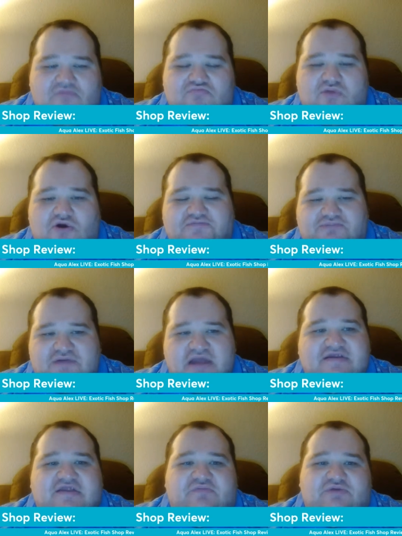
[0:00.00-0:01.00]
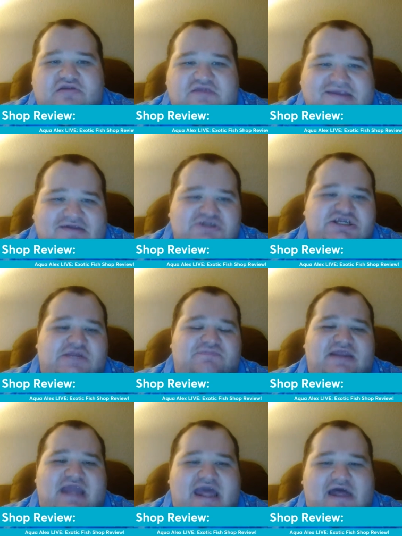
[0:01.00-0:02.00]
Most places would have still
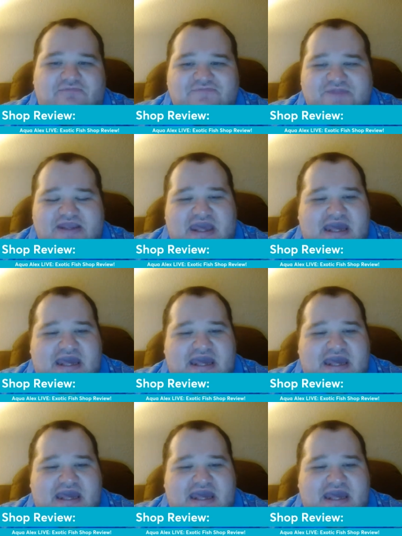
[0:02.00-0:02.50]
shipped it out